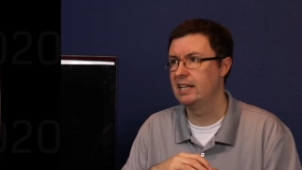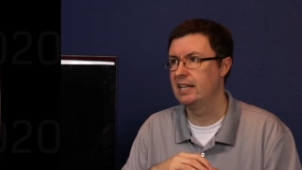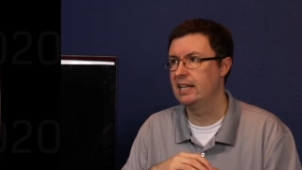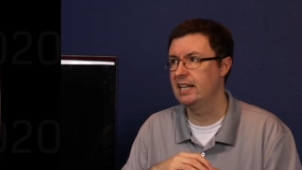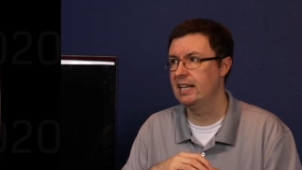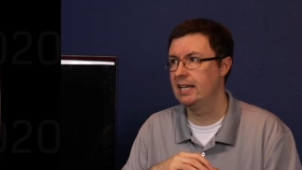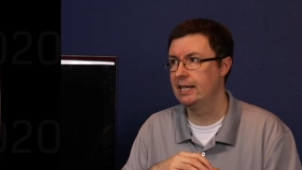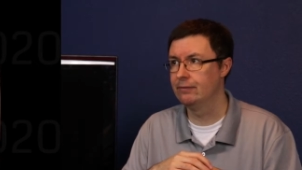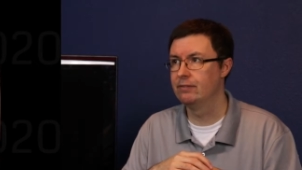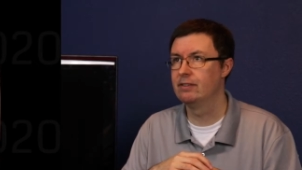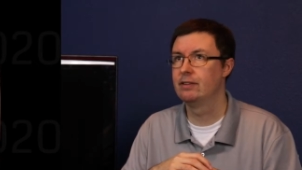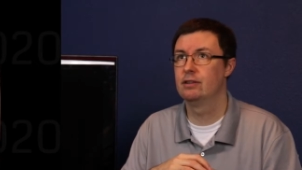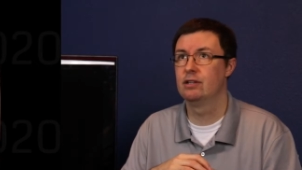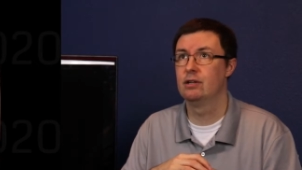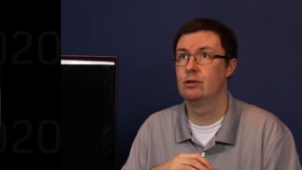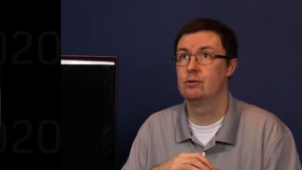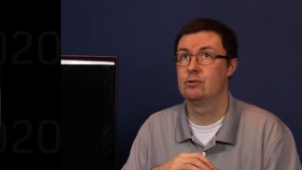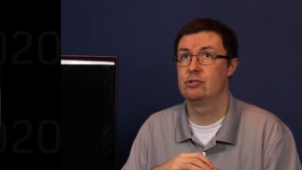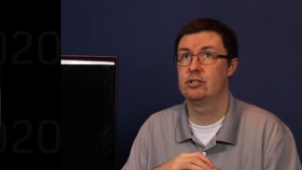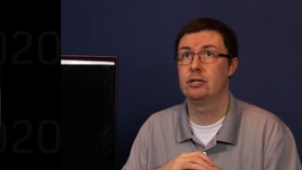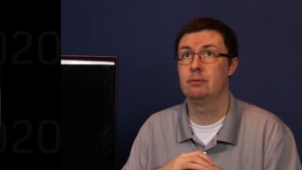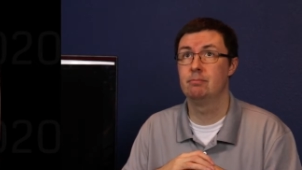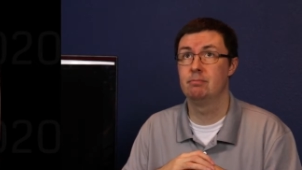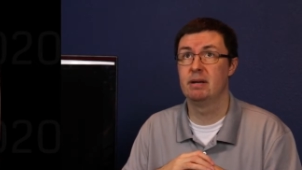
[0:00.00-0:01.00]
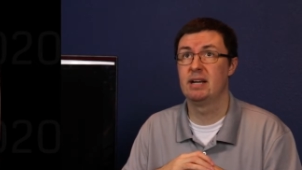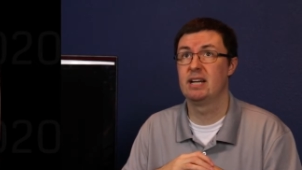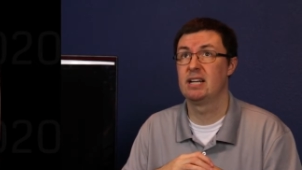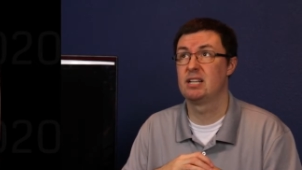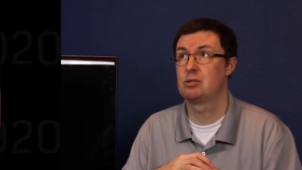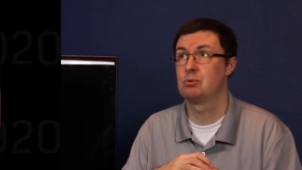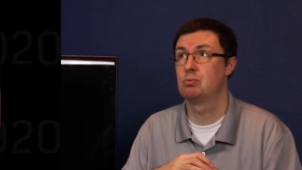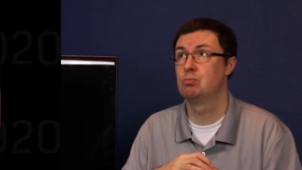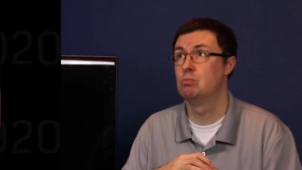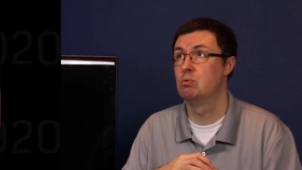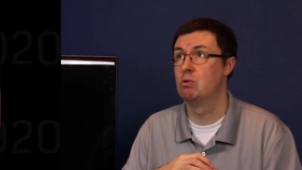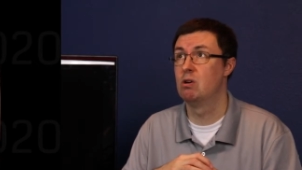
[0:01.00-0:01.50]
Even though she
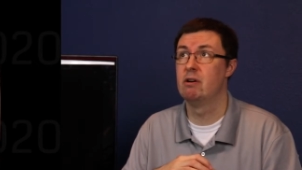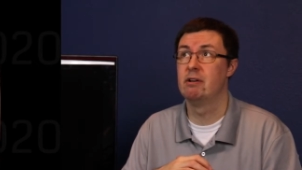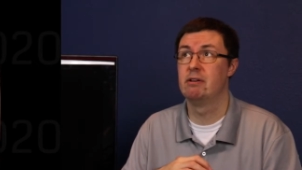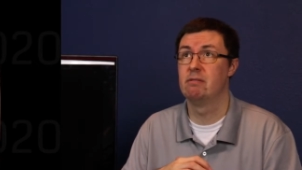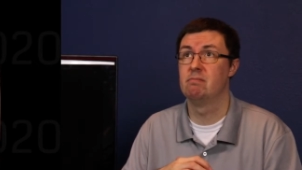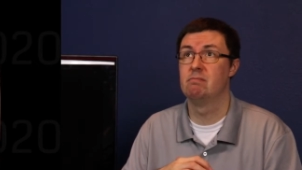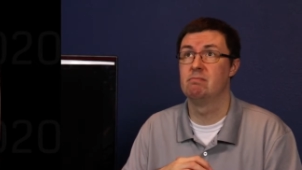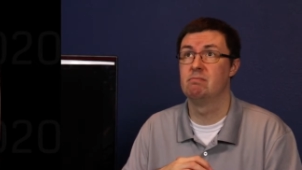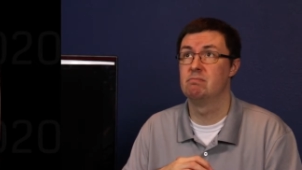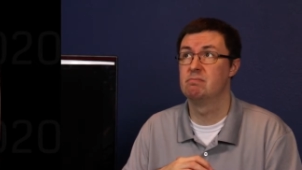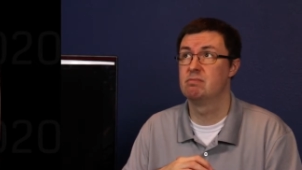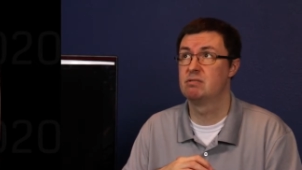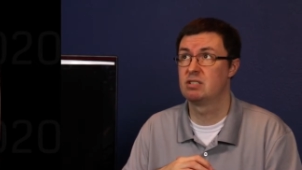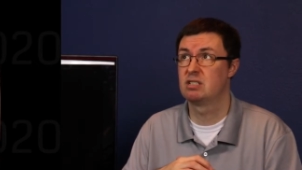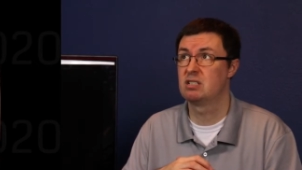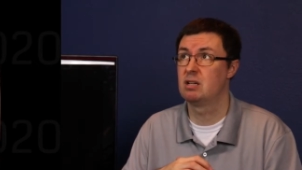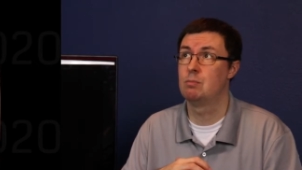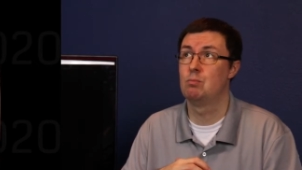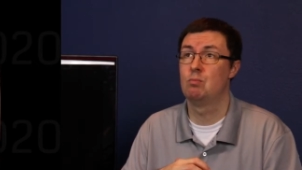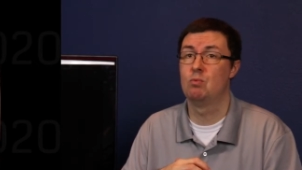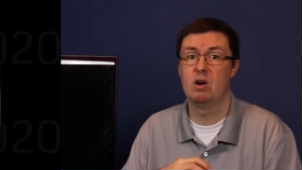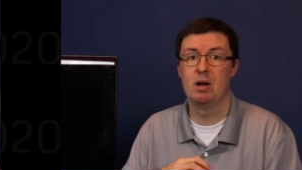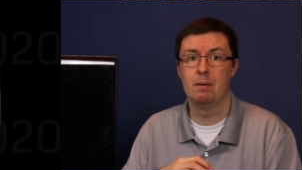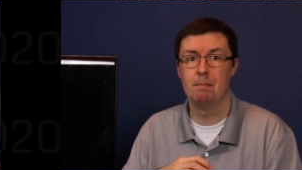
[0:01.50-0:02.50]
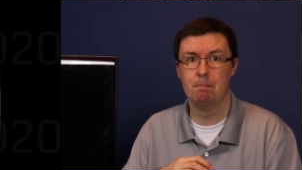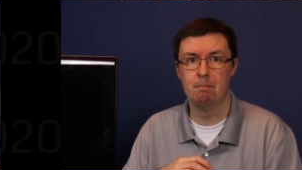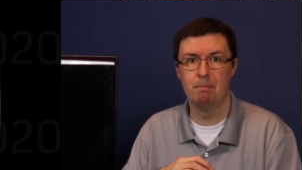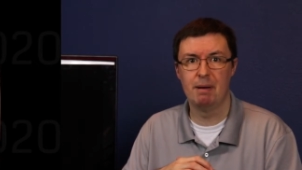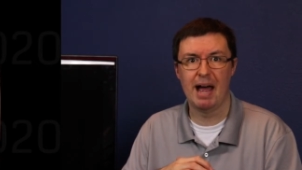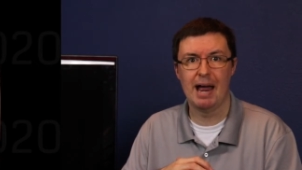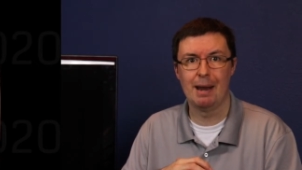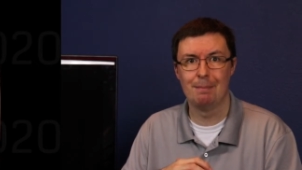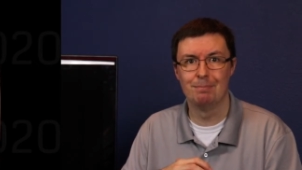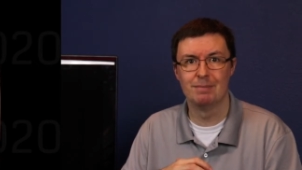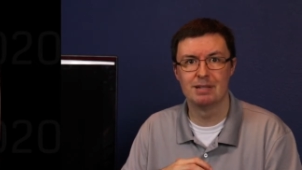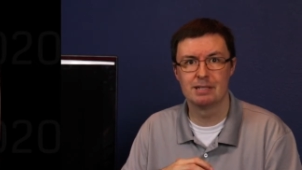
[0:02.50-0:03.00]
makes one somewhat
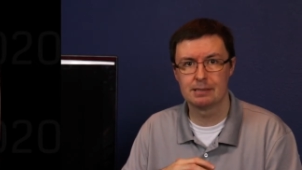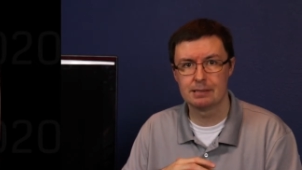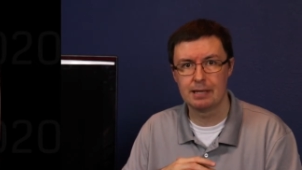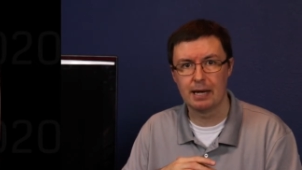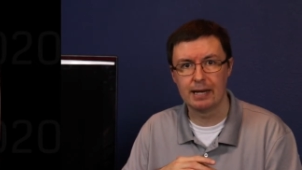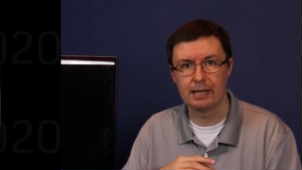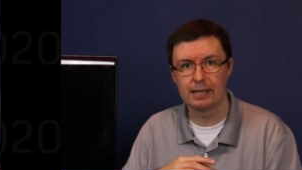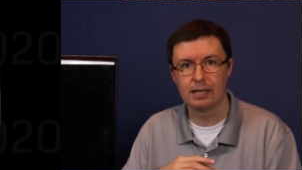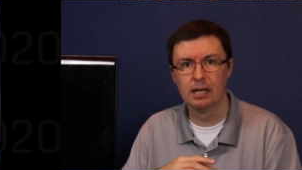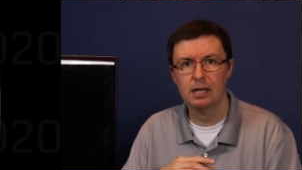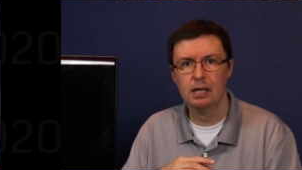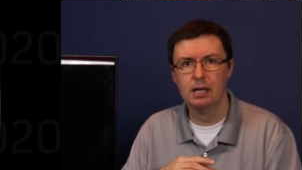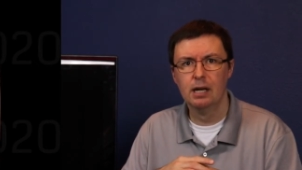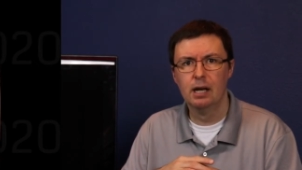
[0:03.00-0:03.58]
bad mistake.